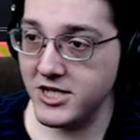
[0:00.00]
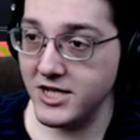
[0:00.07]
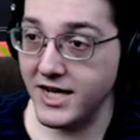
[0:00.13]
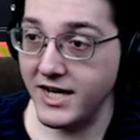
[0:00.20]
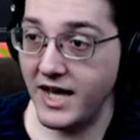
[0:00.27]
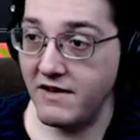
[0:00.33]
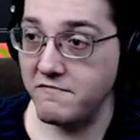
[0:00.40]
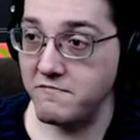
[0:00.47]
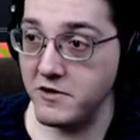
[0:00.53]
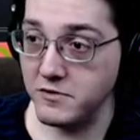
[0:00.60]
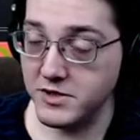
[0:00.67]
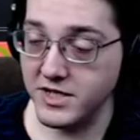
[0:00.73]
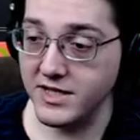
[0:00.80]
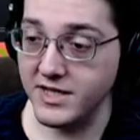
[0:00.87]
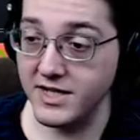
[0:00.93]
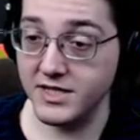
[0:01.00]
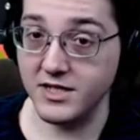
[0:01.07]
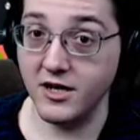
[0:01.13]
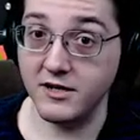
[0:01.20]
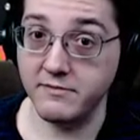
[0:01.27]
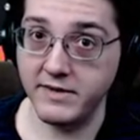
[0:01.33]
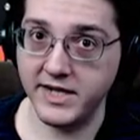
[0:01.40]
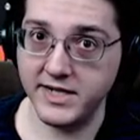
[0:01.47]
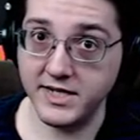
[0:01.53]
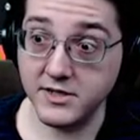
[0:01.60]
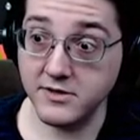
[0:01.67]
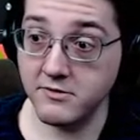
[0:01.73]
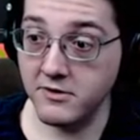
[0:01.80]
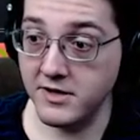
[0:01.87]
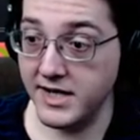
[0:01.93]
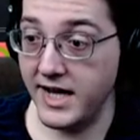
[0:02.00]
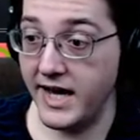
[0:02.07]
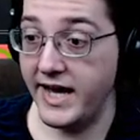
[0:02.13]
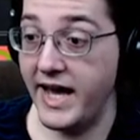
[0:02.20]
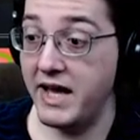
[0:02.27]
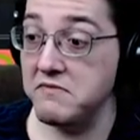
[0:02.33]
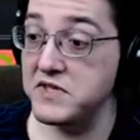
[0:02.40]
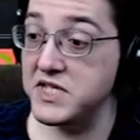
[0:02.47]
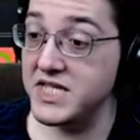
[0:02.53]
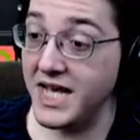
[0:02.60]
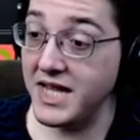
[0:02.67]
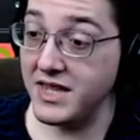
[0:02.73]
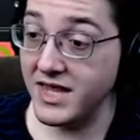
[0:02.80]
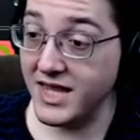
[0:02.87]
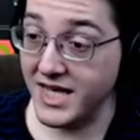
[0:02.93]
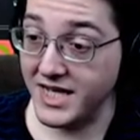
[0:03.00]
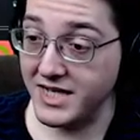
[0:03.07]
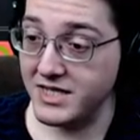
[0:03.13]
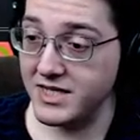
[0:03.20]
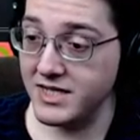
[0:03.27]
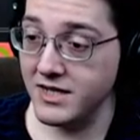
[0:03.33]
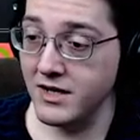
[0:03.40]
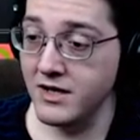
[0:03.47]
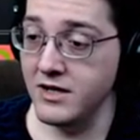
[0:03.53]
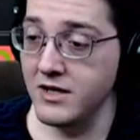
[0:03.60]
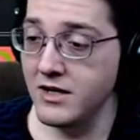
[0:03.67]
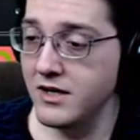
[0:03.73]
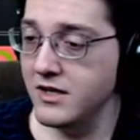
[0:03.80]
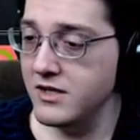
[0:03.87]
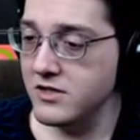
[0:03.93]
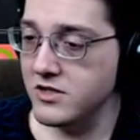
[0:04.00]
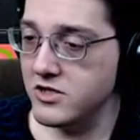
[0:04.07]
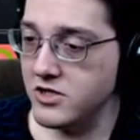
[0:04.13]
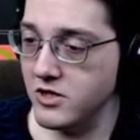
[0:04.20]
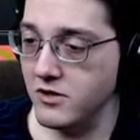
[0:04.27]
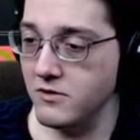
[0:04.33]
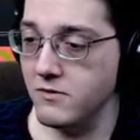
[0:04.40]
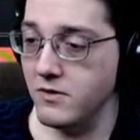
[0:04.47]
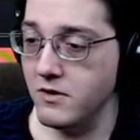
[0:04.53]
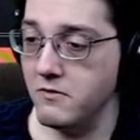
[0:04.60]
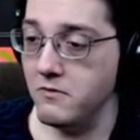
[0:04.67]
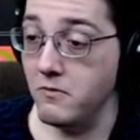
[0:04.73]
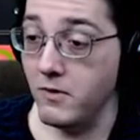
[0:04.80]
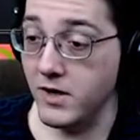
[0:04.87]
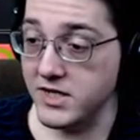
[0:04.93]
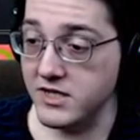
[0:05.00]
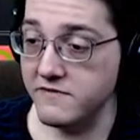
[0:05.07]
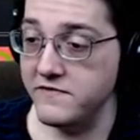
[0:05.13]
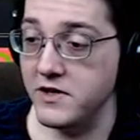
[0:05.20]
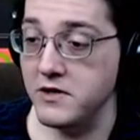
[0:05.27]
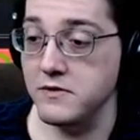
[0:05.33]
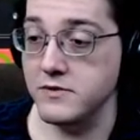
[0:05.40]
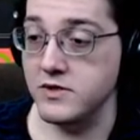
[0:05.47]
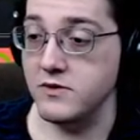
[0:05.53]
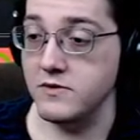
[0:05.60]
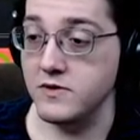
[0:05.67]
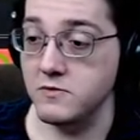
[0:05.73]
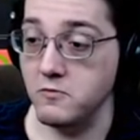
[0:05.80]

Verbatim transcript: and I have posted this on my Discord, and I have sent this to one of the folks who's